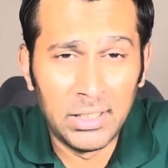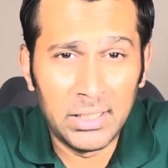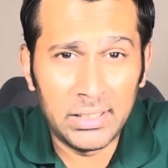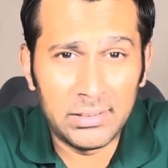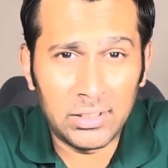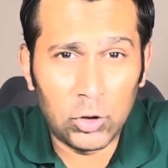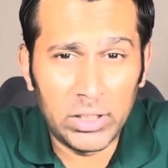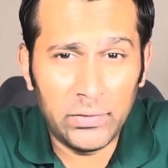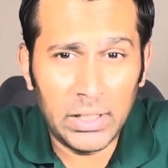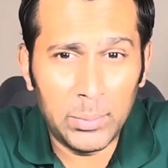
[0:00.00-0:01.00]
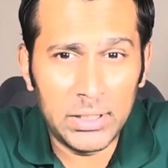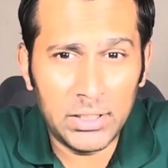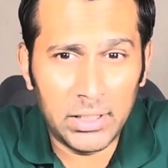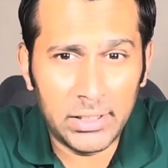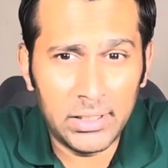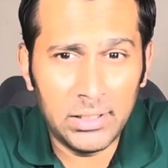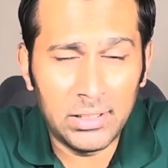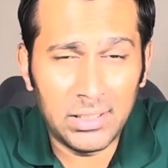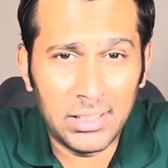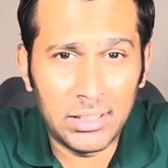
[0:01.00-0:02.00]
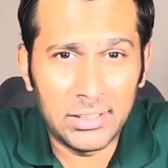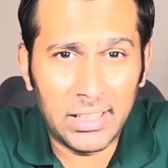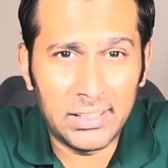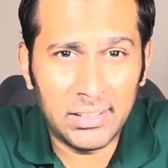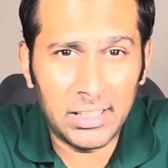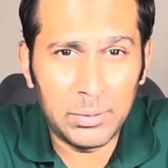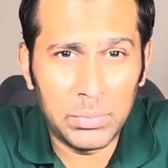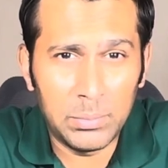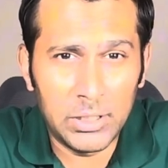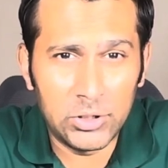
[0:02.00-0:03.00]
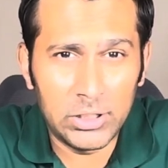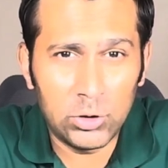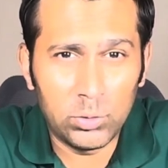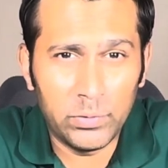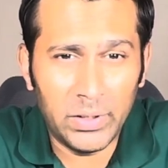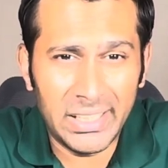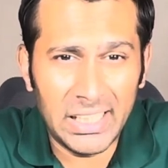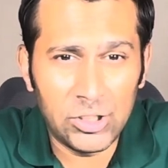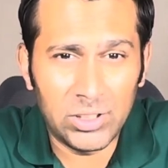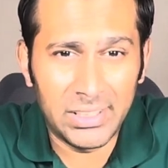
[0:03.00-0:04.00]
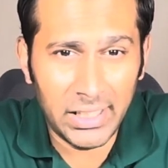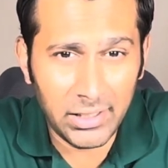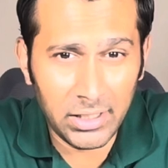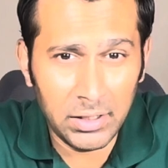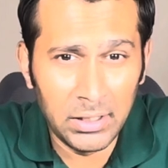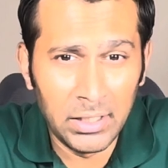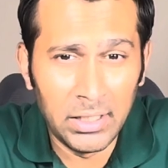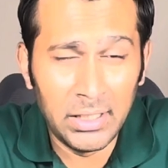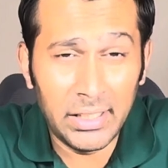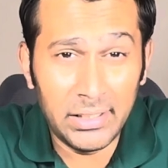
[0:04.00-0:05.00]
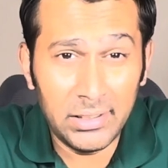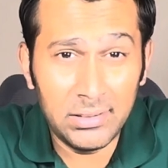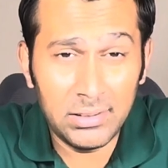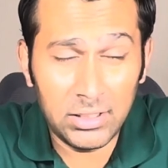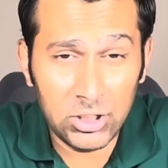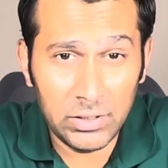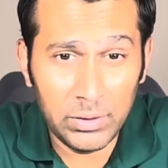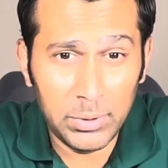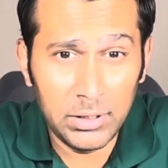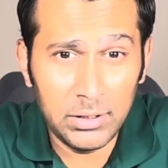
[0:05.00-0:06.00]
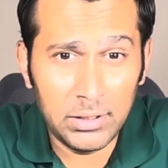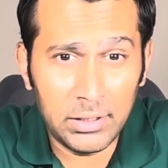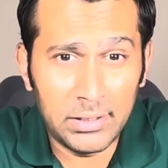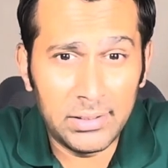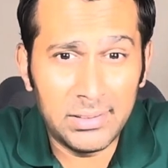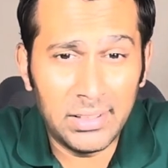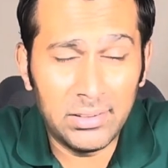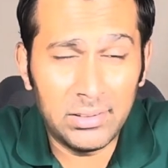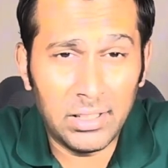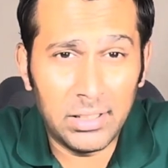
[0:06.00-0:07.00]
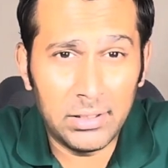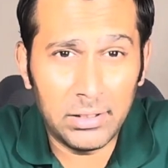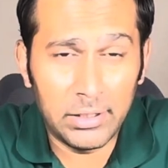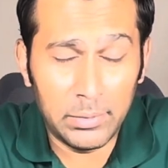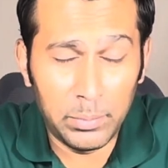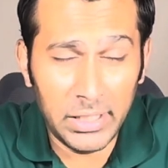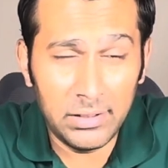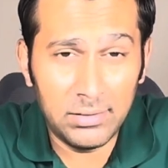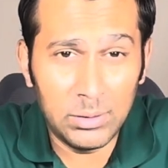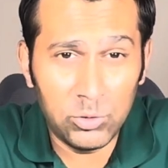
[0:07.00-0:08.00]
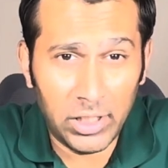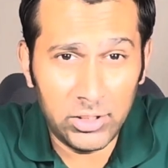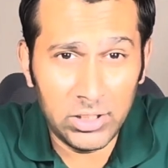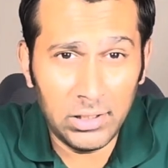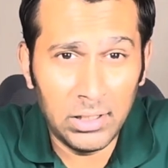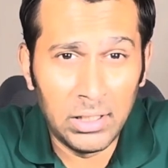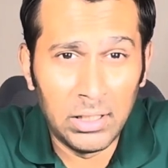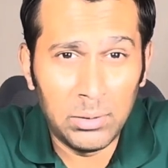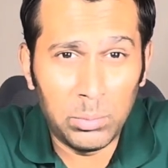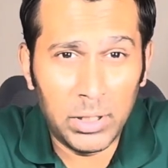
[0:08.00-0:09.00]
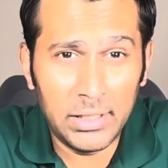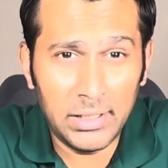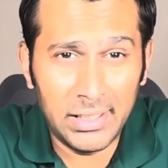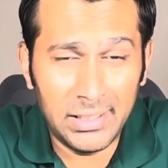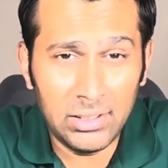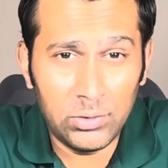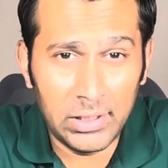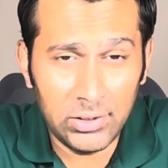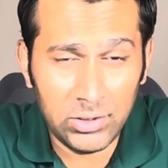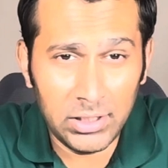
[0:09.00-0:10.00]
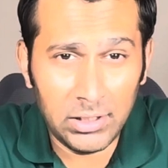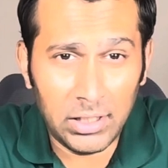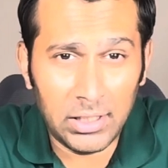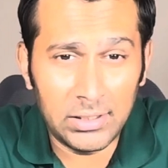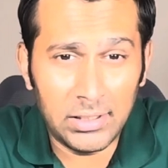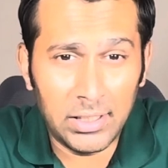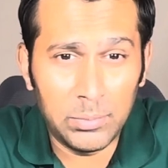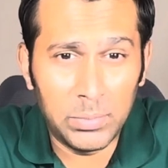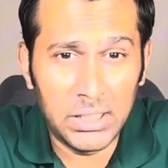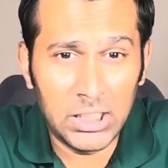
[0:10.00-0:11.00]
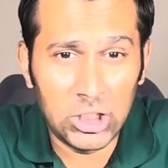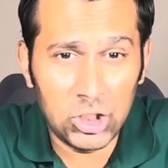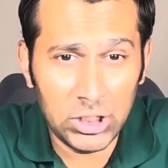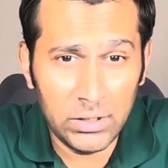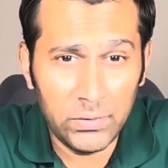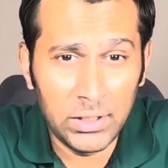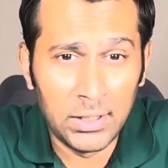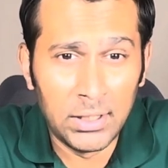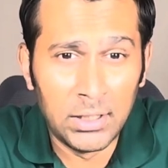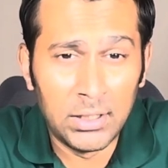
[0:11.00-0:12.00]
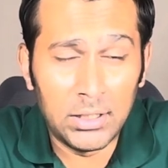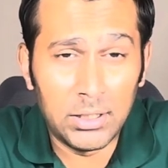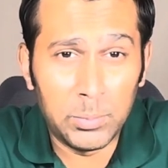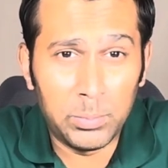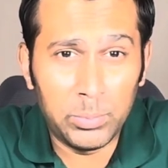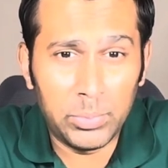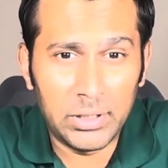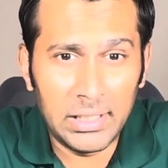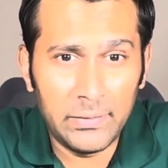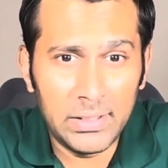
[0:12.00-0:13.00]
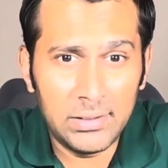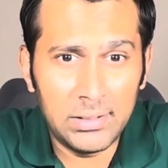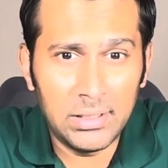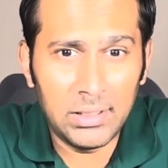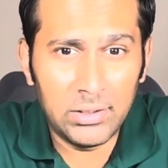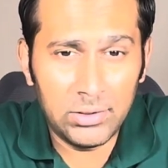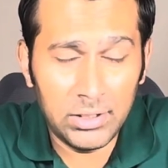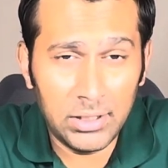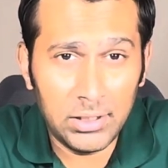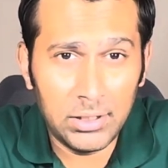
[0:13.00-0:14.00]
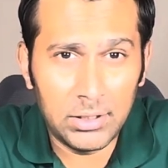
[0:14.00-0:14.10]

it's a quantifiable target, and that can be measured through financial data. It is achievable in the sense that it may seem challenging, but it is realistic and can be achieved. Uh, Relevancy is there.